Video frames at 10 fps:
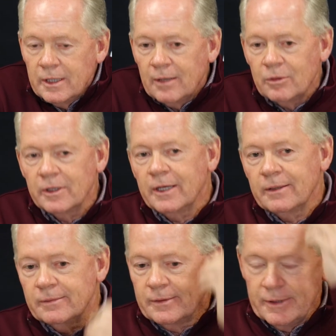Yeah, well,
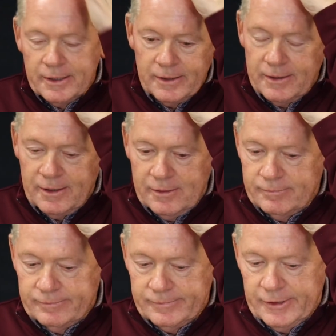they
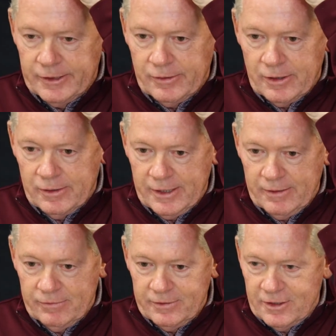all
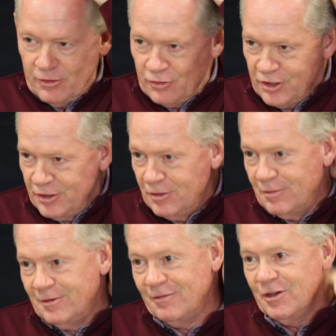have another
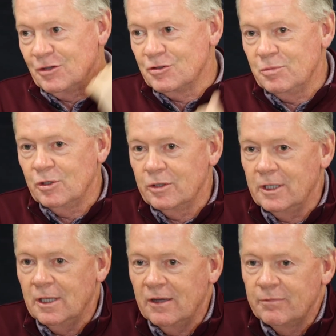year of
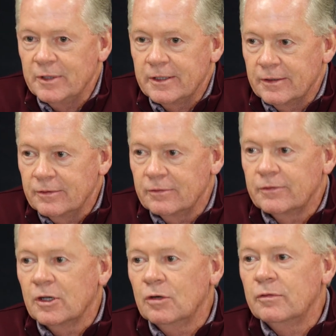eligibility left because
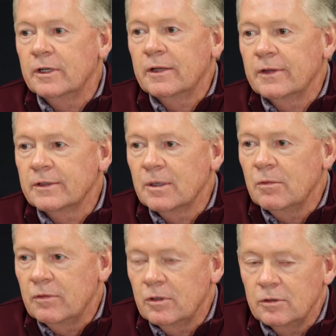of COVID. I think
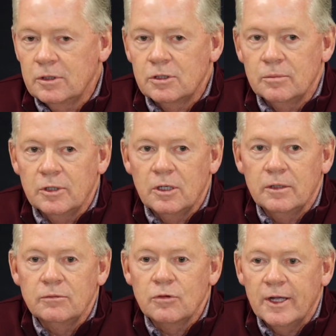some of it will determine
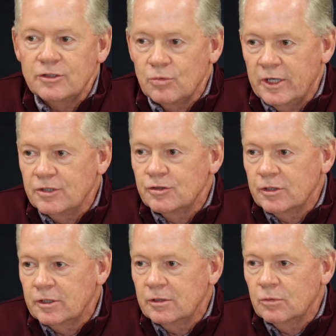on
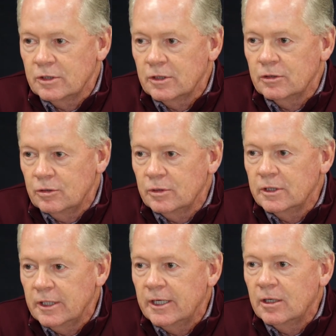graduation and what they're
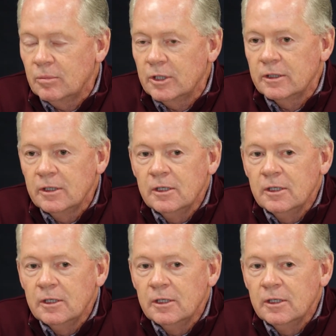doing there. But,